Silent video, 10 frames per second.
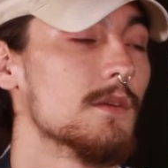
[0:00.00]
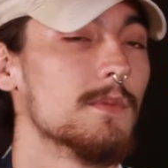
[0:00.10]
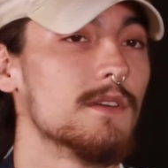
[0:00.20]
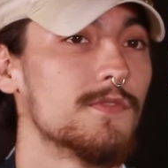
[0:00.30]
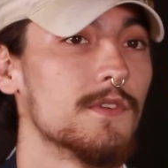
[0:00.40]

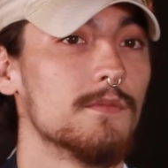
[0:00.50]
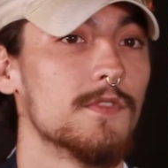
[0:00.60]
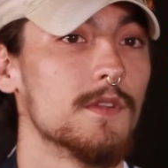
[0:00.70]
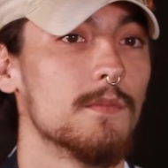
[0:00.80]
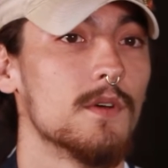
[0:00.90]
but
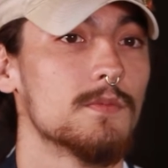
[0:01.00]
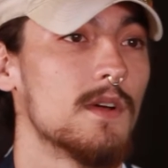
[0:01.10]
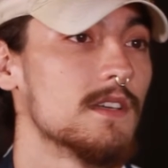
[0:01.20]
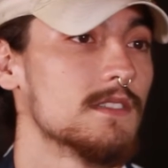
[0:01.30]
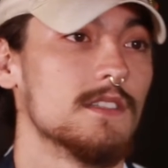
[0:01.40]
for the most
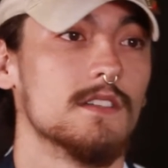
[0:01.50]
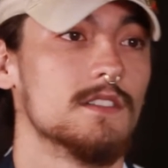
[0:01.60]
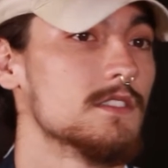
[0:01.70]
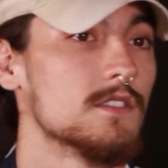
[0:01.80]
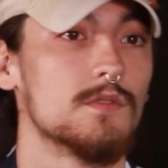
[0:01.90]
part, it's still
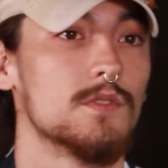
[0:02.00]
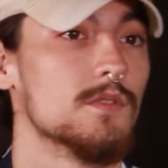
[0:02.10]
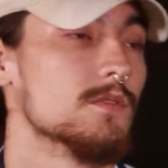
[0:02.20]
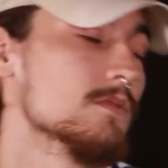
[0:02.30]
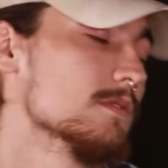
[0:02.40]
just a crew,